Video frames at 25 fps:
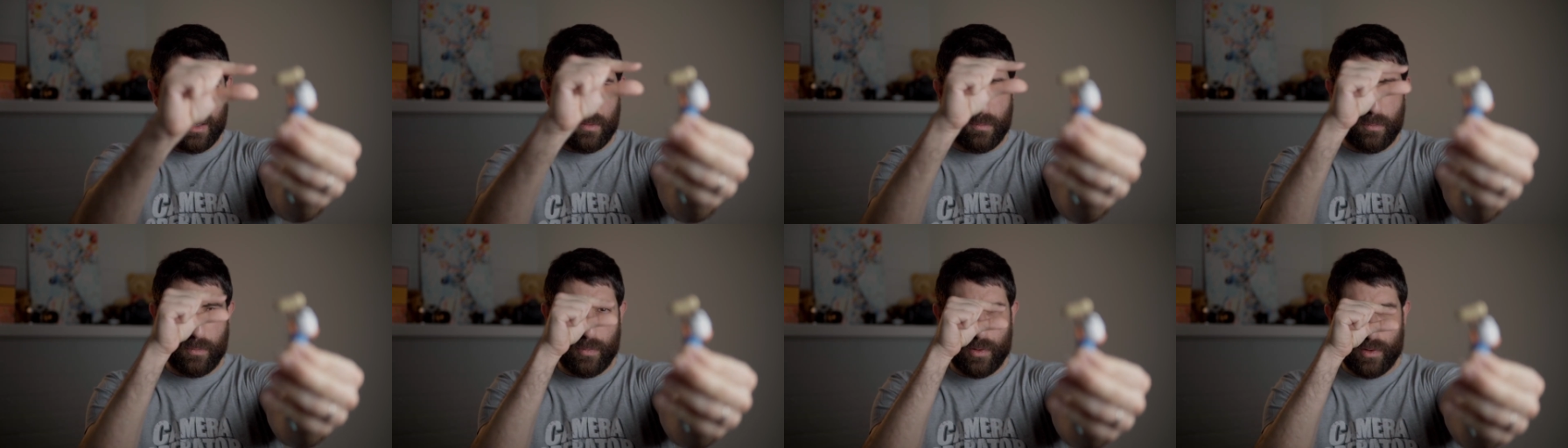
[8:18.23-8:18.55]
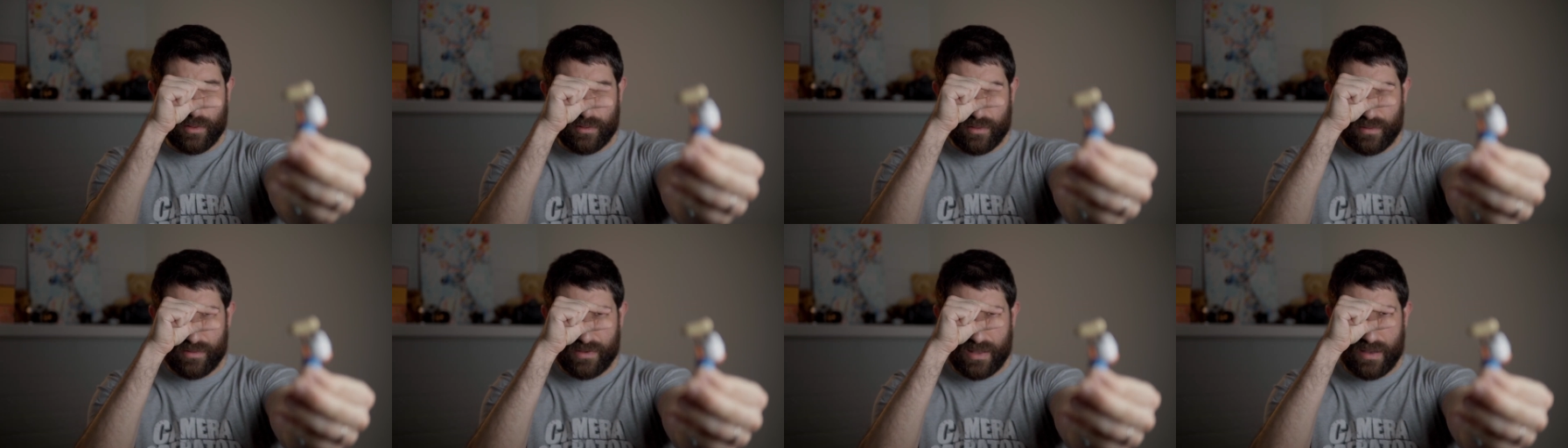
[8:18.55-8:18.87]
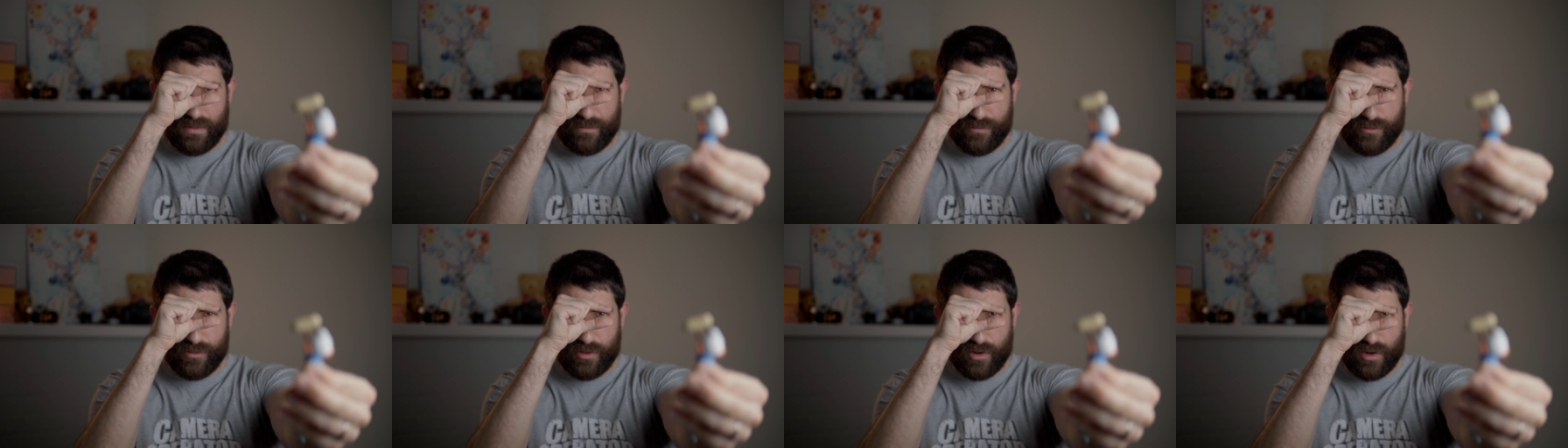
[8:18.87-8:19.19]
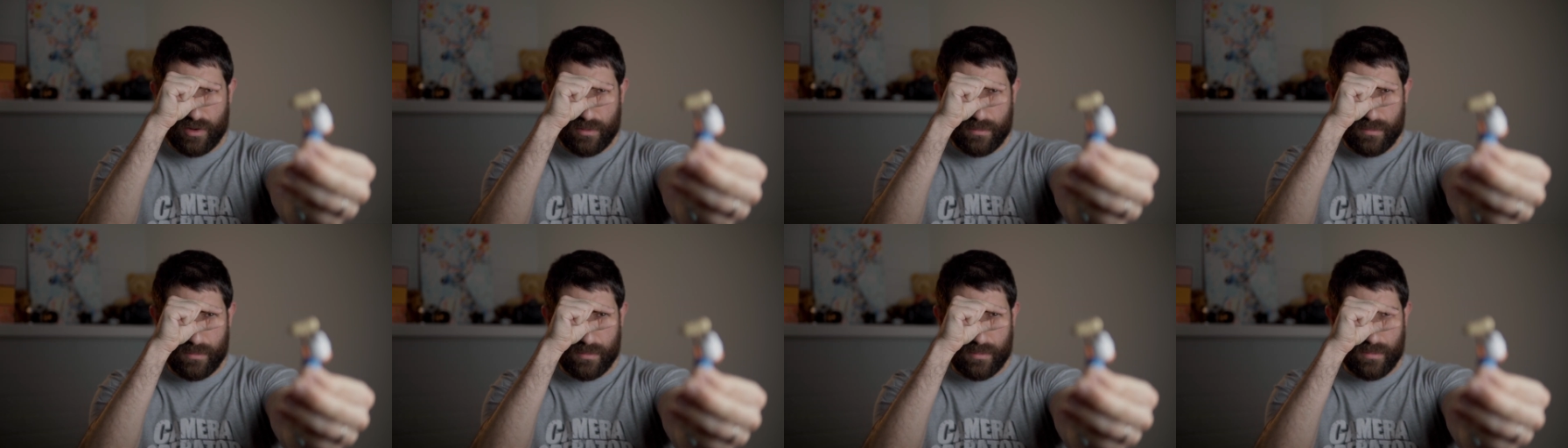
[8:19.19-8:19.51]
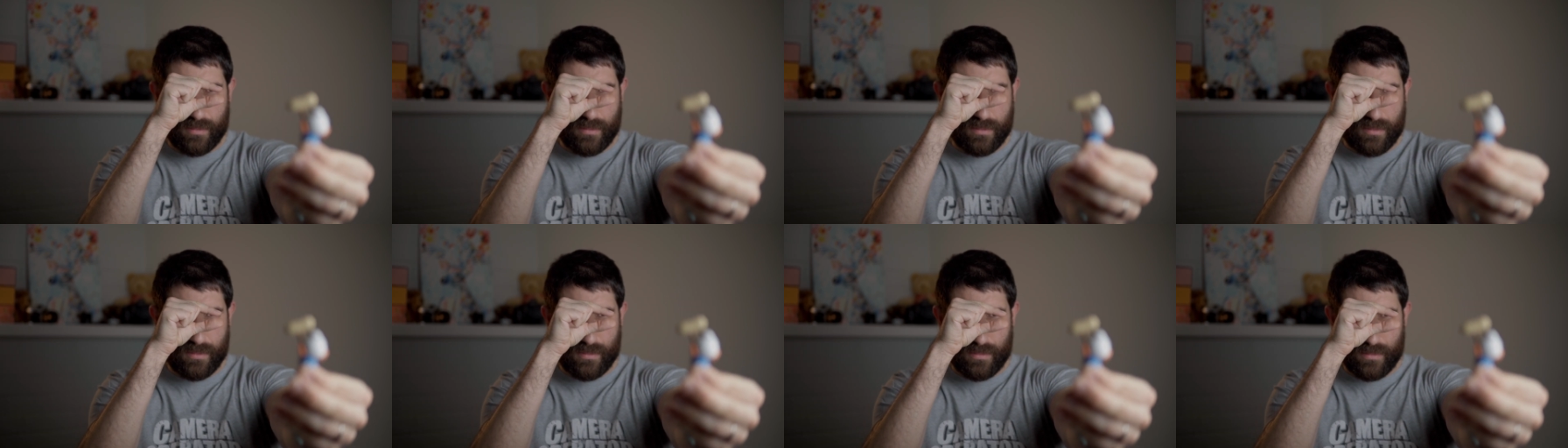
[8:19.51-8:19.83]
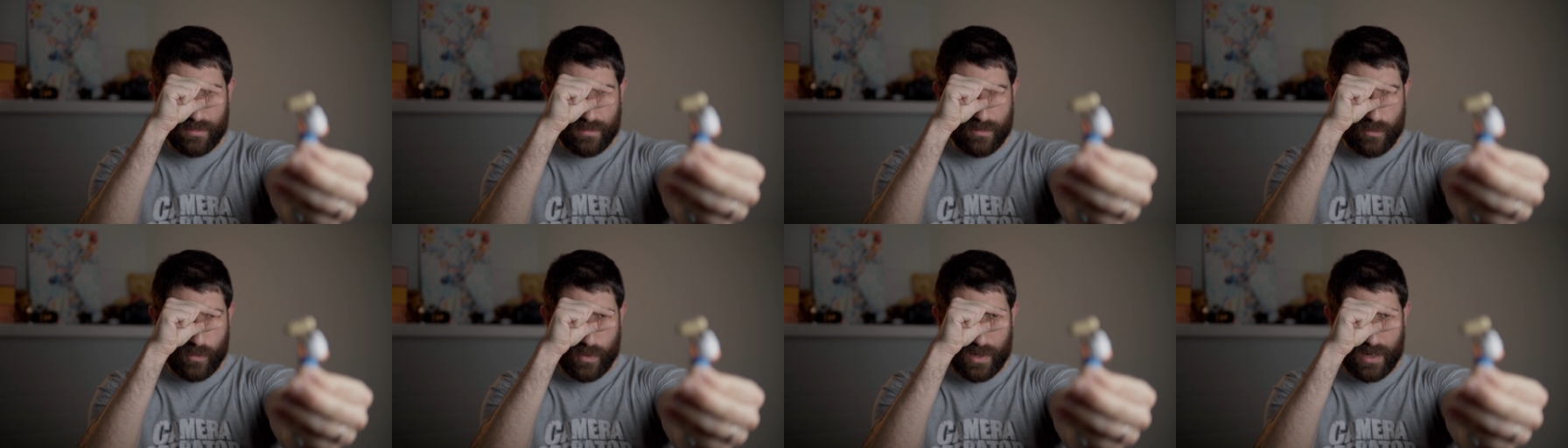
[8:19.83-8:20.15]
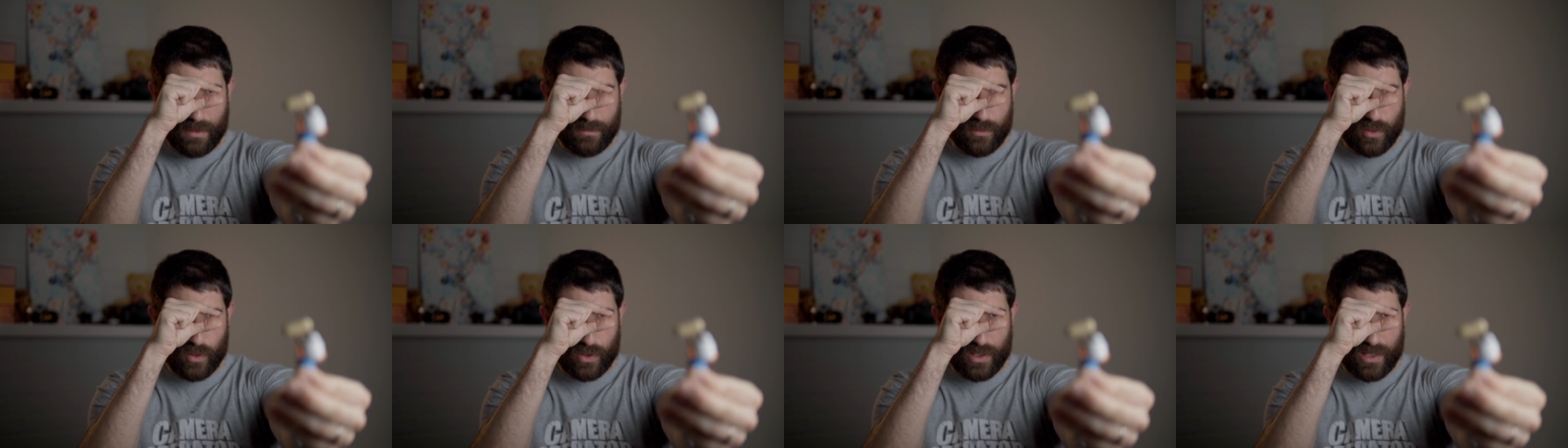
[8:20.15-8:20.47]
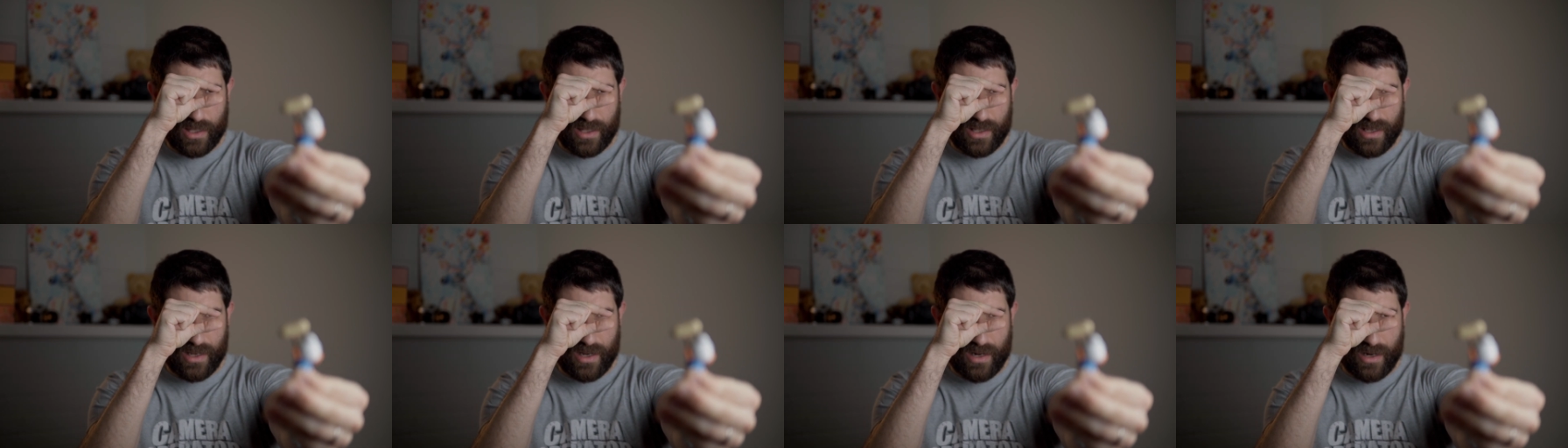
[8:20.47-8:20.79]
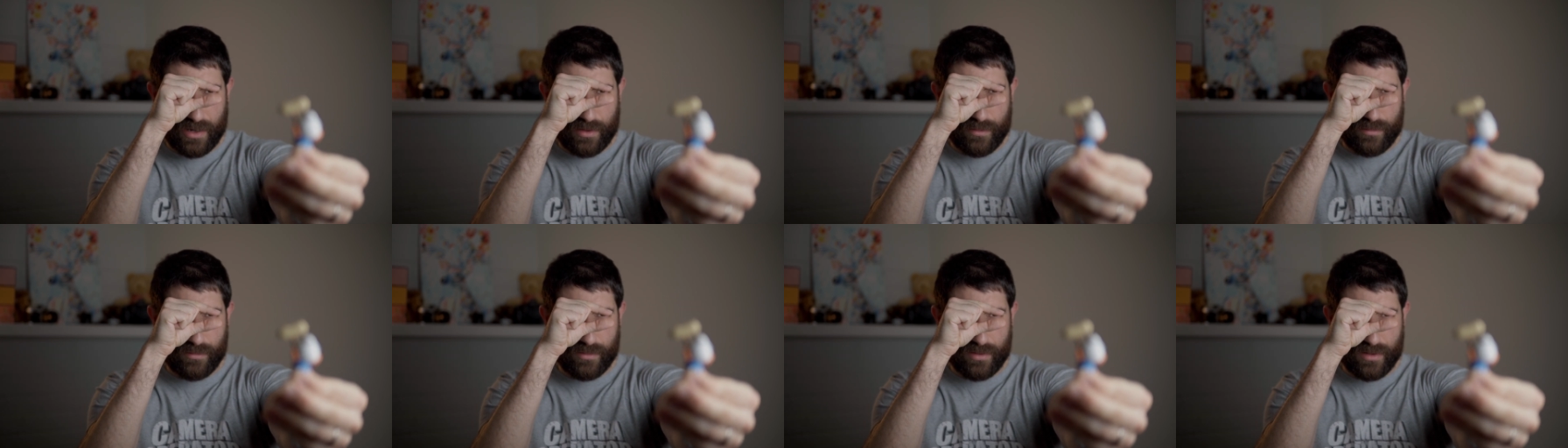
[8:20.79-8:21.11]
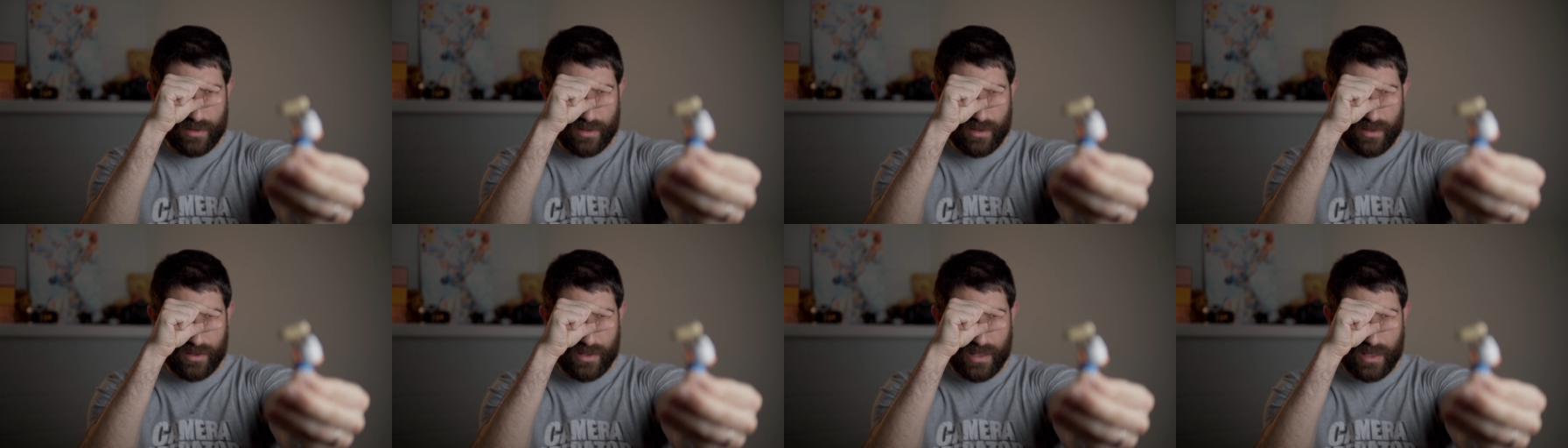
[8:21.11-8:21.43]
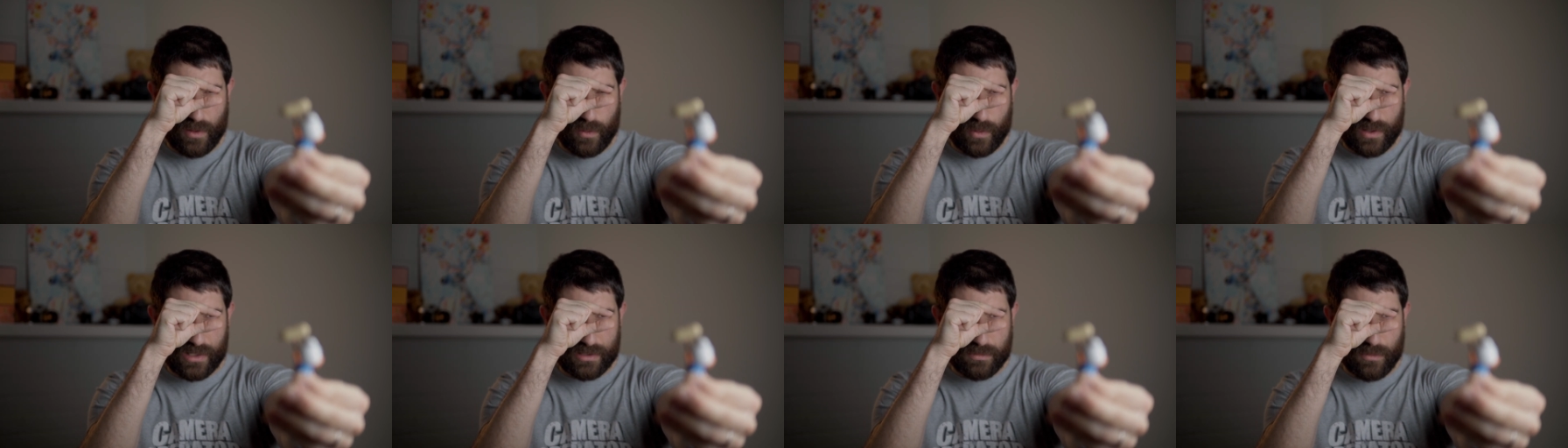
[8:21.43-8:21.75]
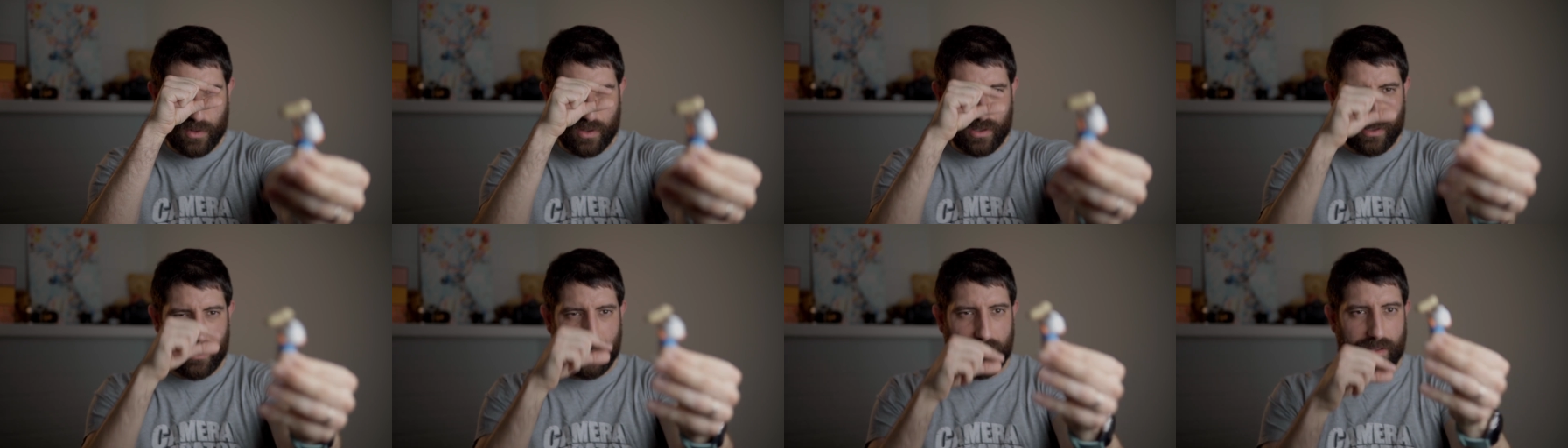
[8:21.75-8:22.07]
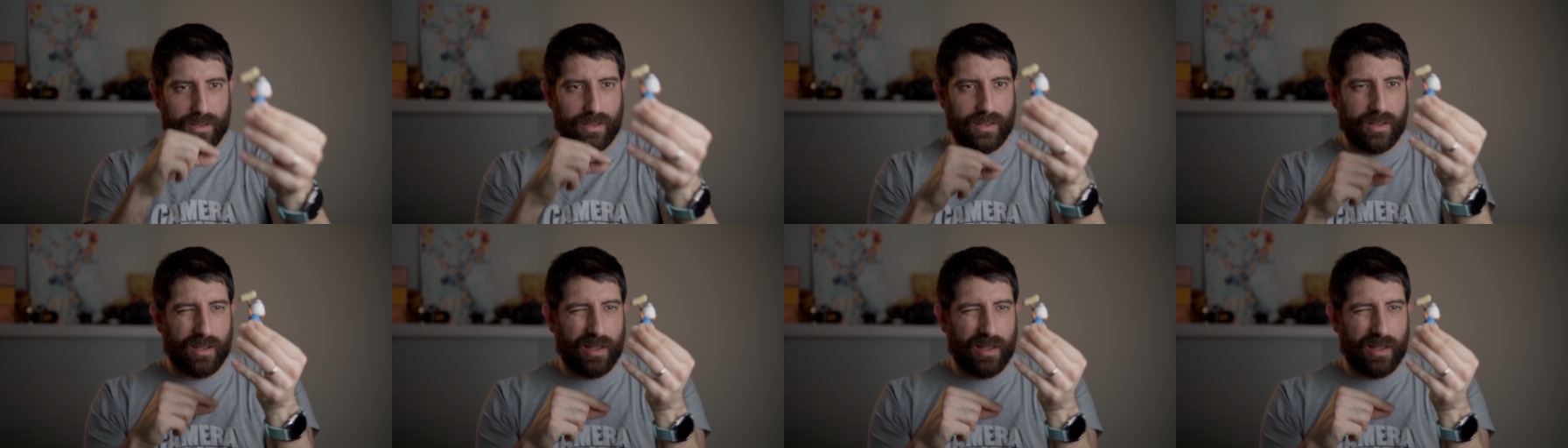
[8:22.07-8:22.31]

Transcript: both of them from where I'm looking are equally small.